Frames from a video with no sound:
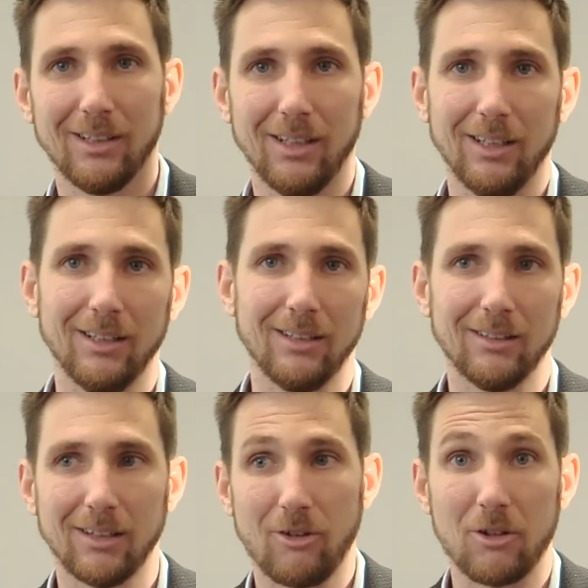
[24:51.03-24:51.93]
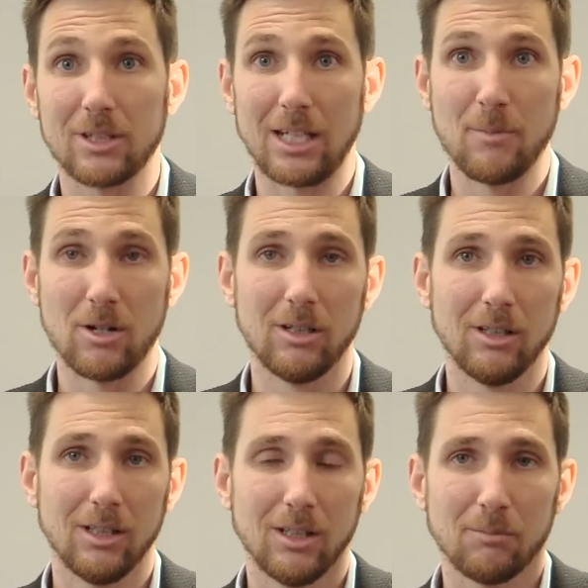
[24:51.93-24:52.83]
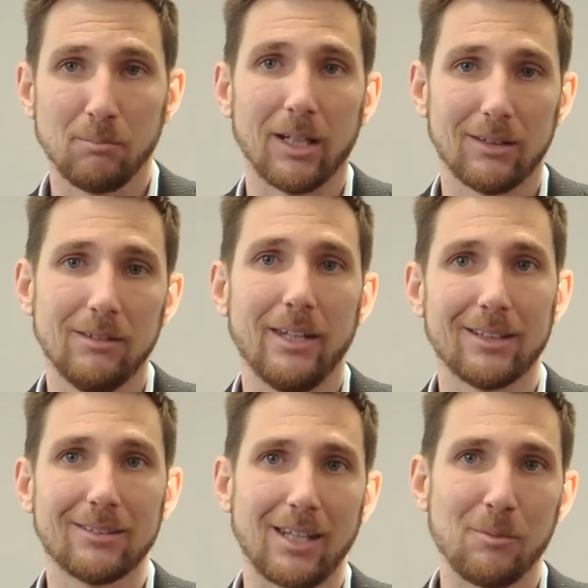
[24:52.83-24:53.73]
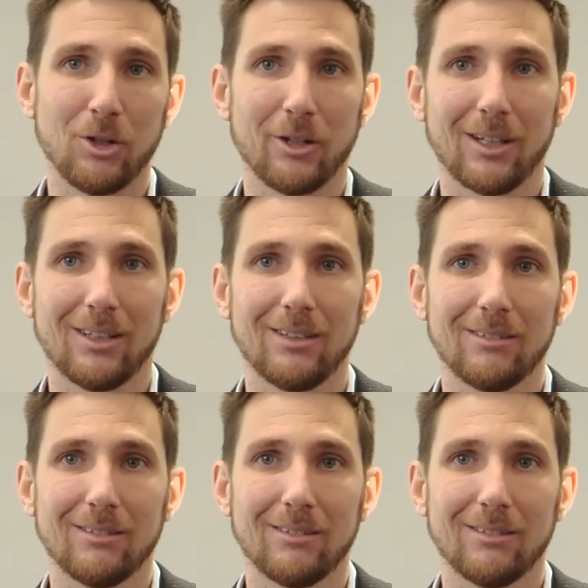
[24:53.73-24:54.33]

in around summer, but that I'm gonna